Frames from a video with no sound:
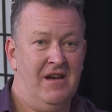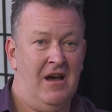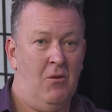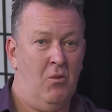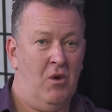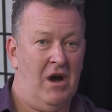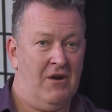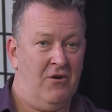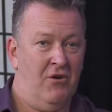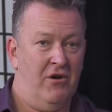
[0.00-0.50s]
a
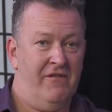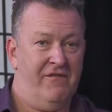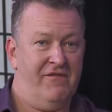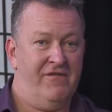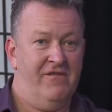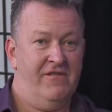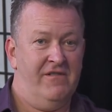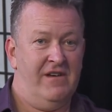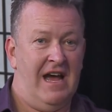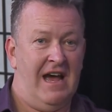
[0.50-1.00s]
one
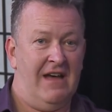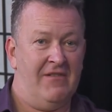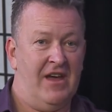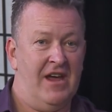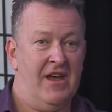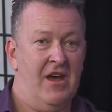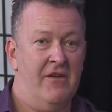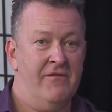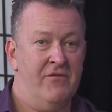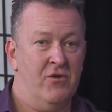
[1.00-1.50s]
off? Are
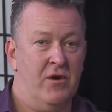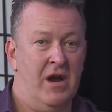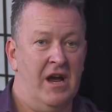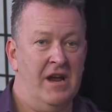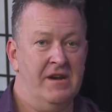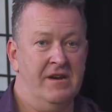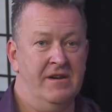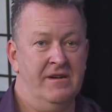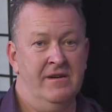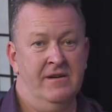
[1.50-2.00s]
they
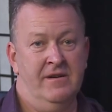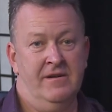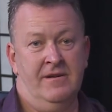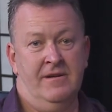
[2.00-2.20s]
overrated?